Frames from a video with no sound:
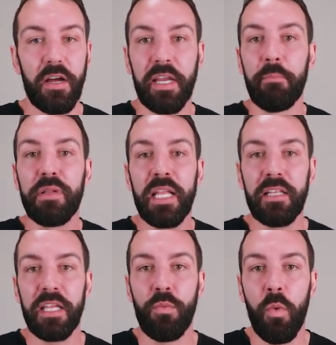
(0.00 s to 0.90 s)

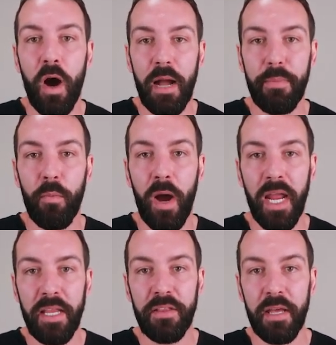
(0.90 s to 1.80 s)
completely wipe
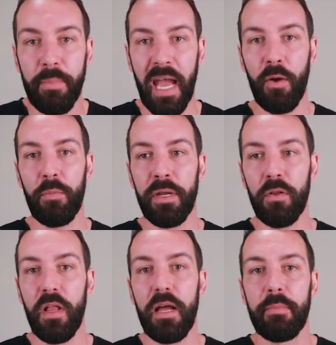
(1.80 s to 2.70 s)
away their power
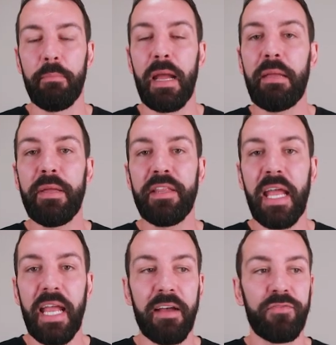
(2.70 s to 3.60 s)
bill, but maybe
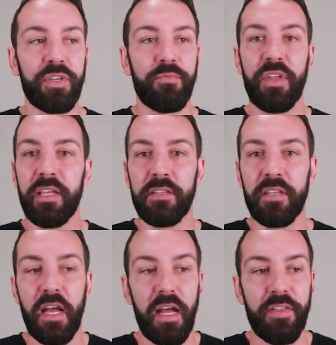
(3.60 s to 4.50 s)
they have some things
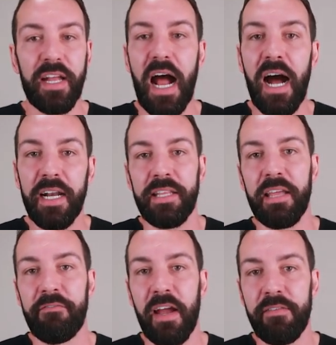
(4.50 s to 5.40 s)
that aren't in
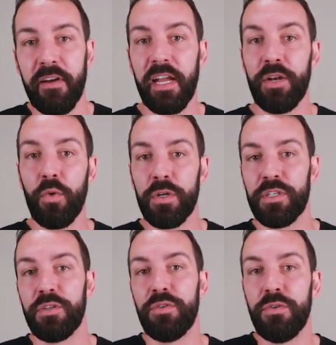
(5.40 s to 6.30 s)
their favor in order
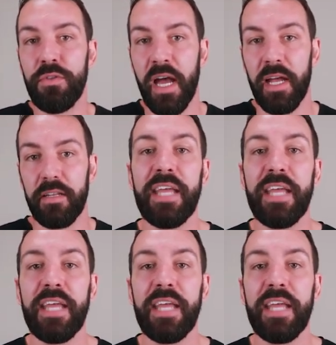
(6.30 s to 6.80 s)
to do that.